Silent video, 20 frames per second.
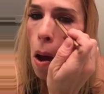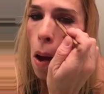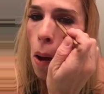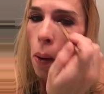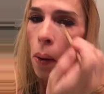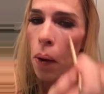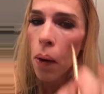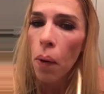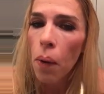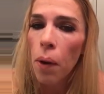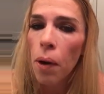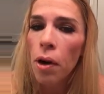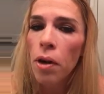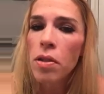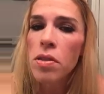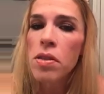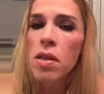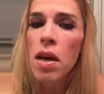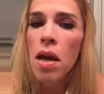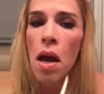In the
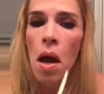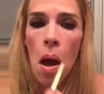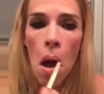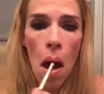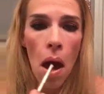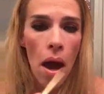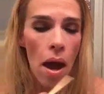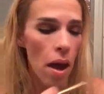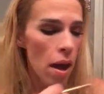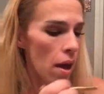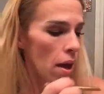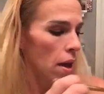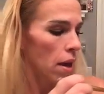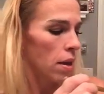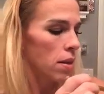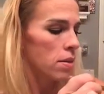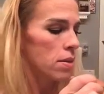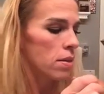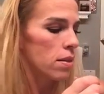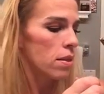corners,
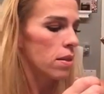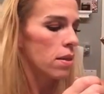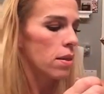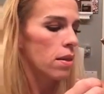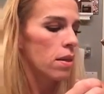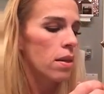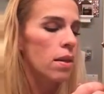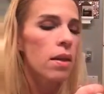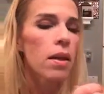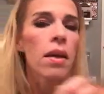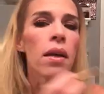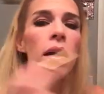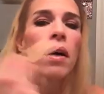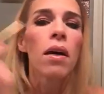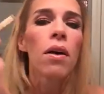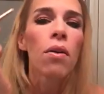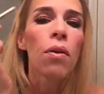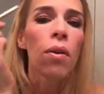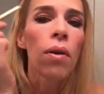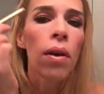and
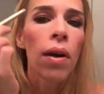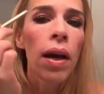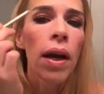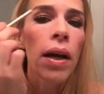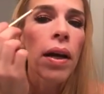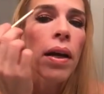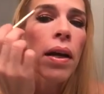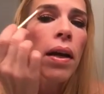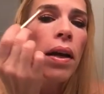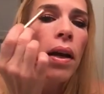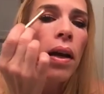right